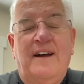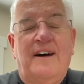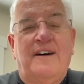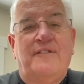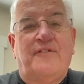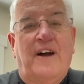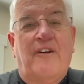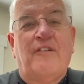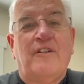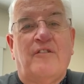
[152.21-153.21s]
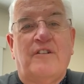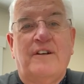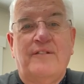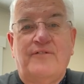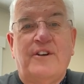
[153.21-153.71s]
of our
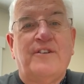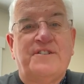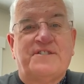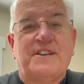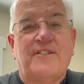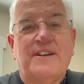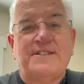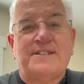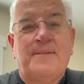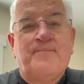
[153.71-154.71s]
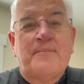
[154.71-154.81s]
Lord very serious.